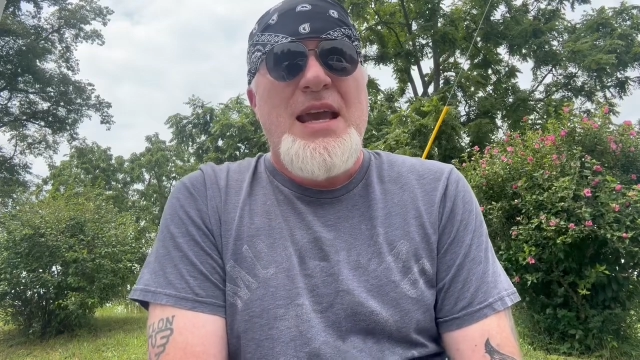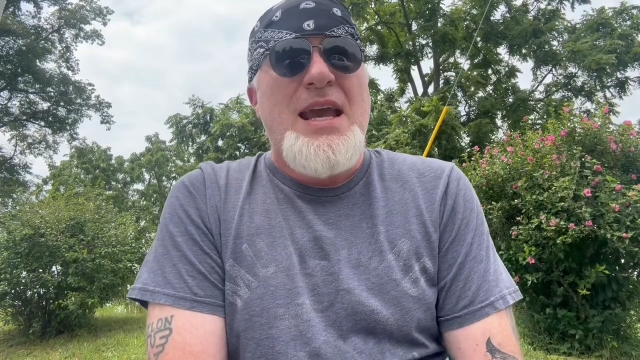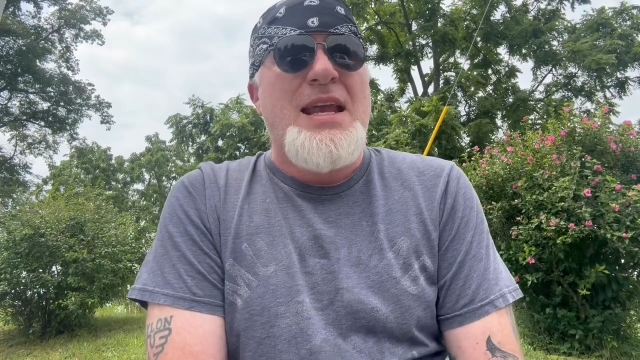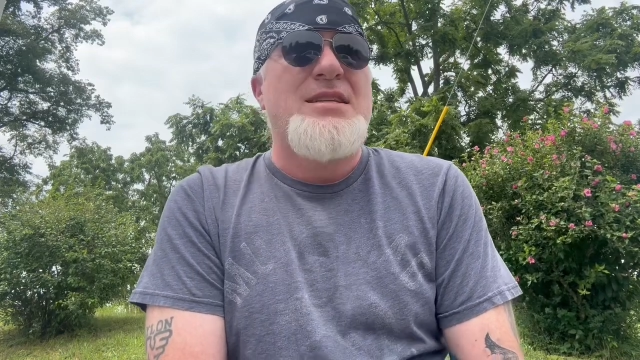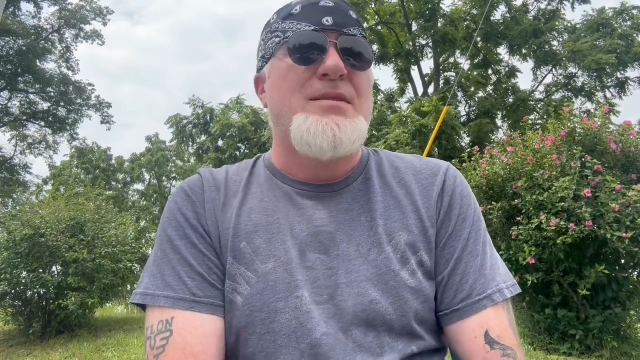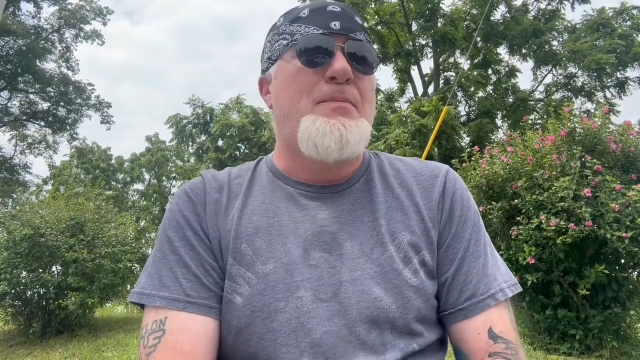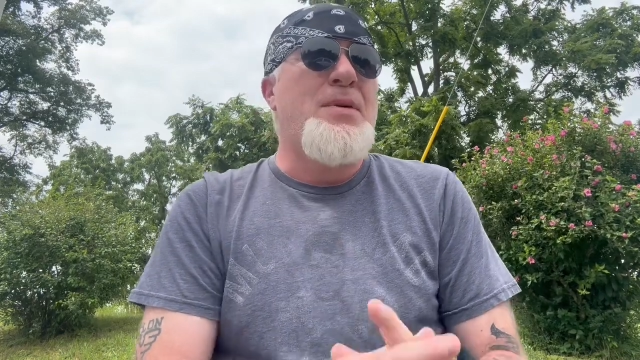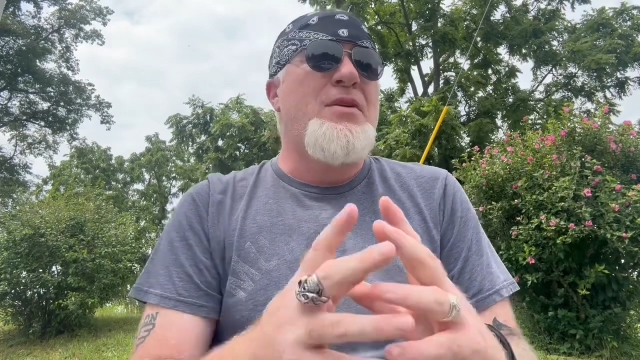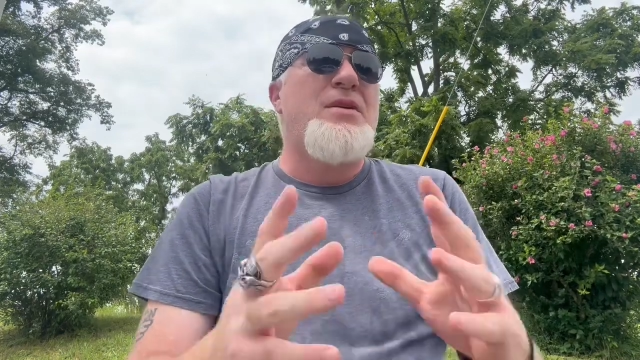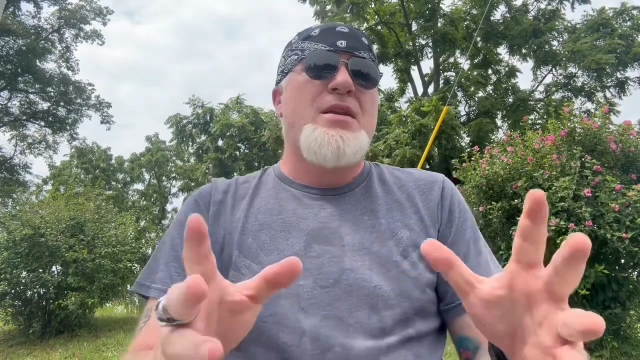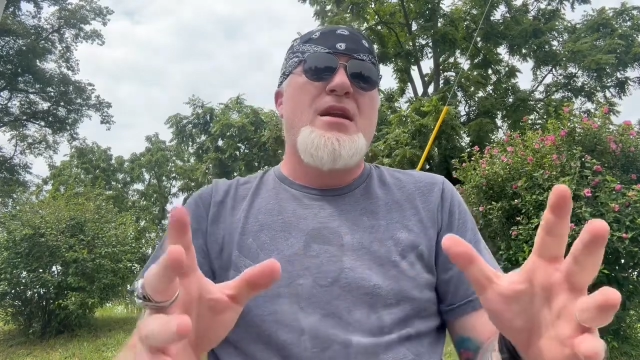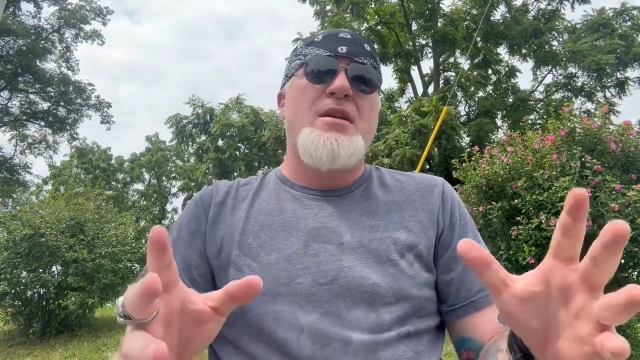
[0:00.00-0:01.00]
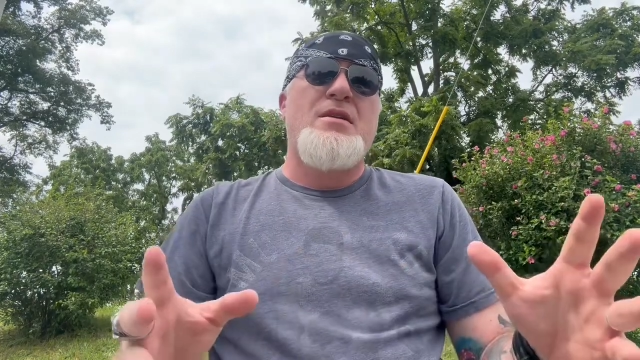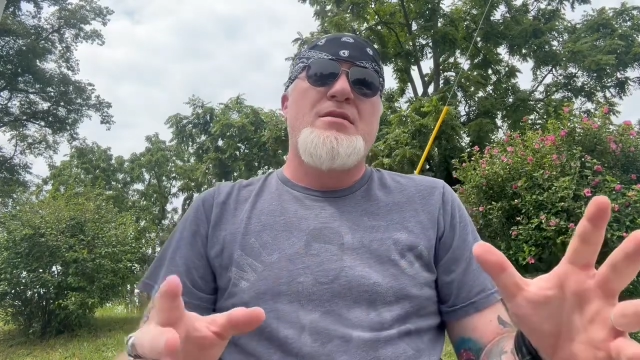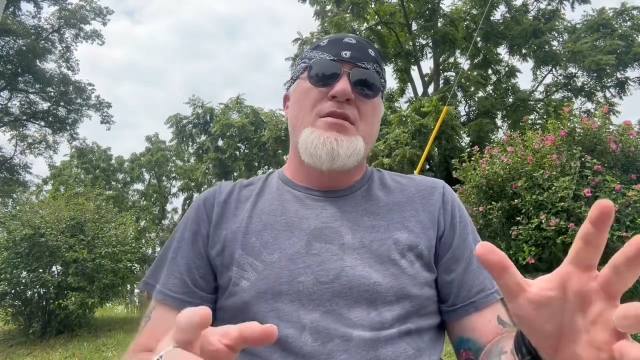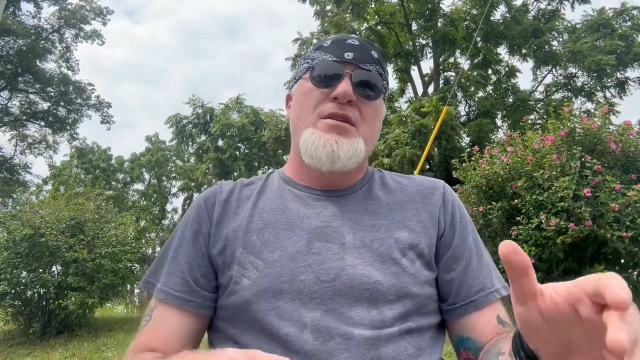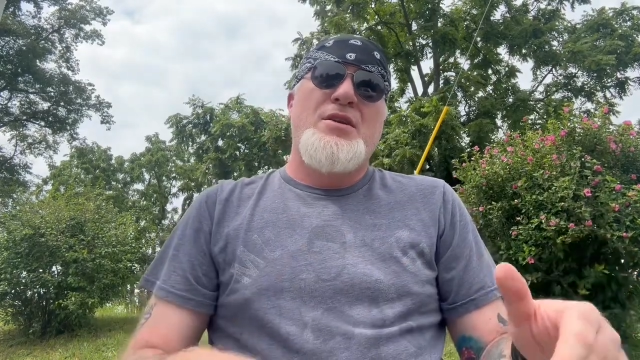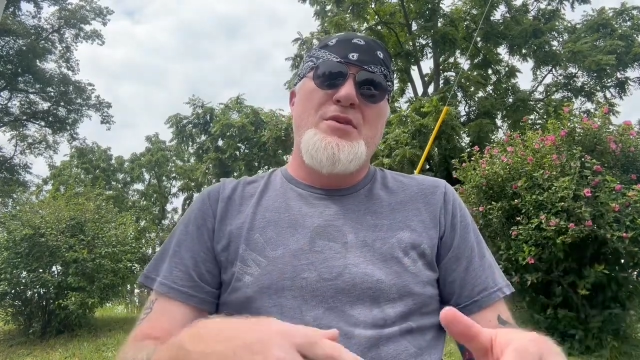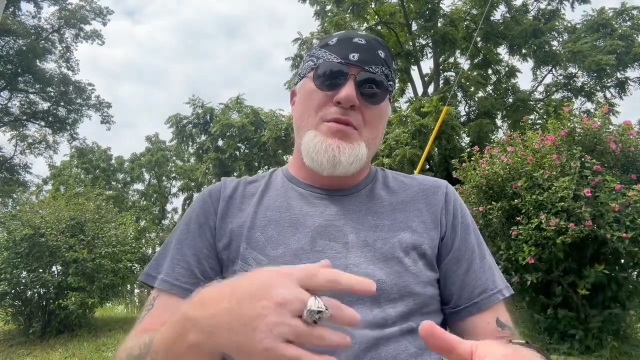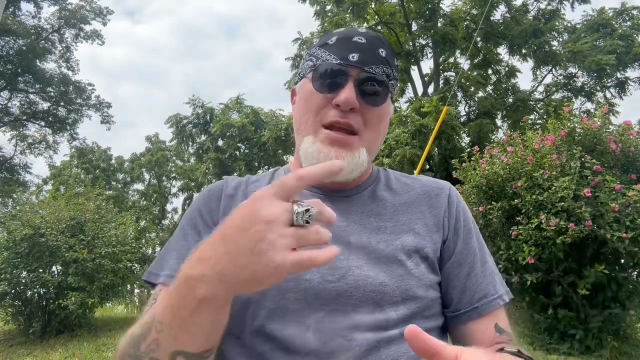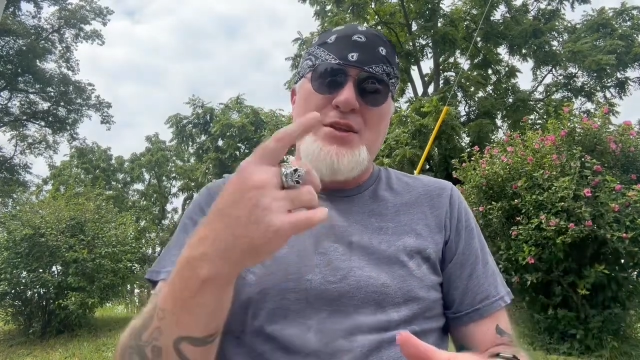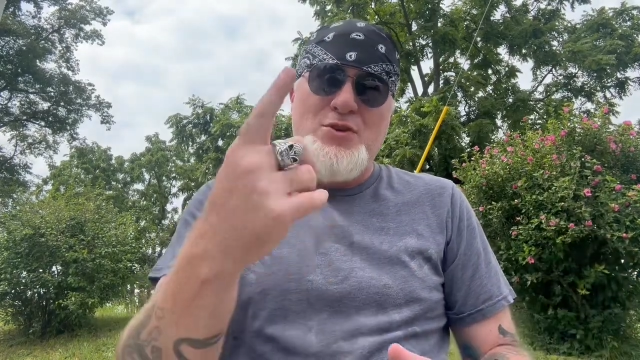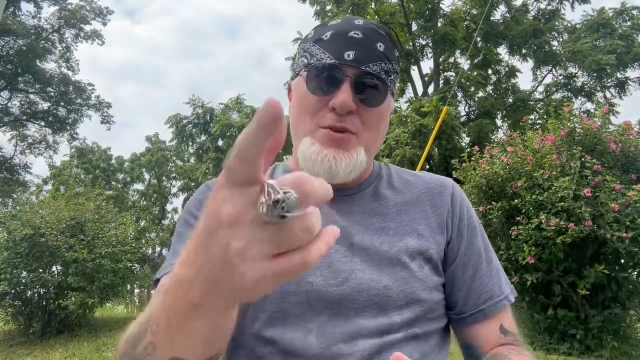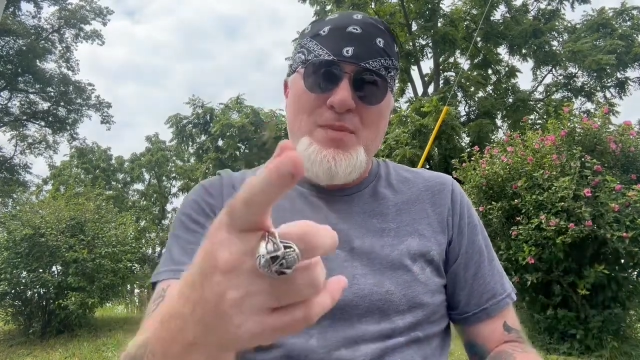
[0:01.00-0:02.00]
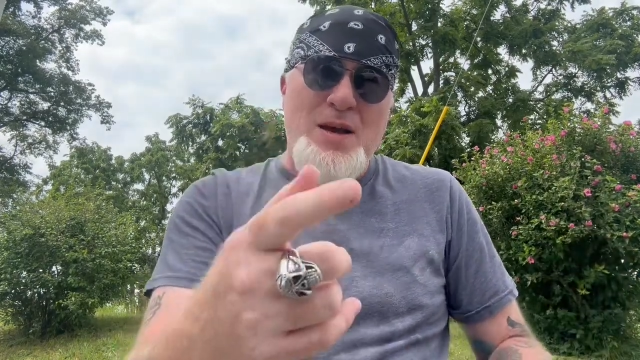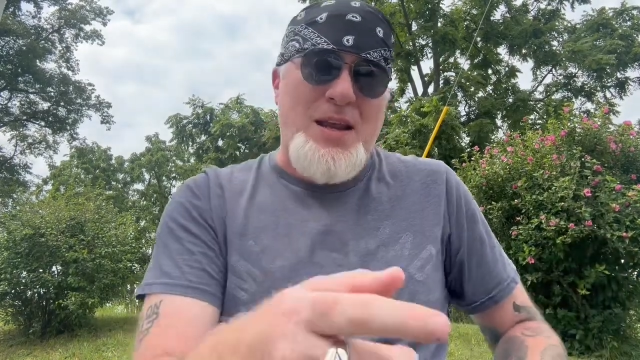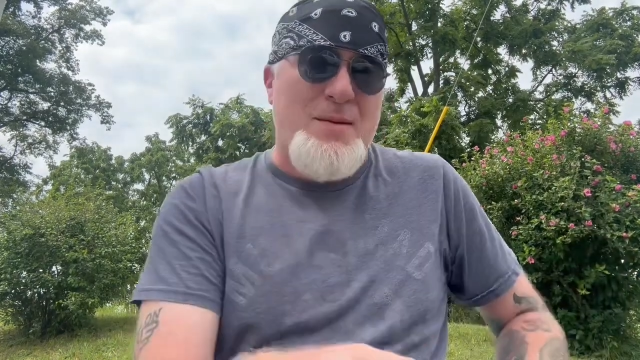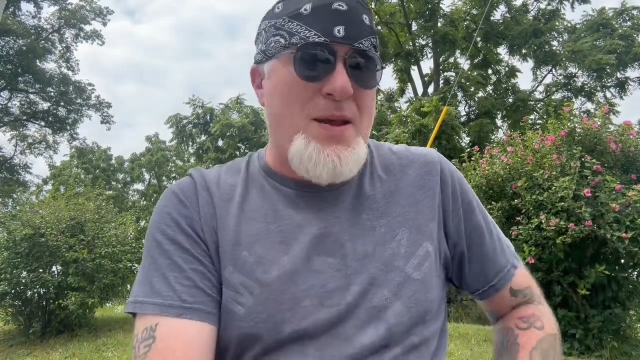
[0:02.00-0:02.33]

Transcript: And he's a billionaire who needs your money.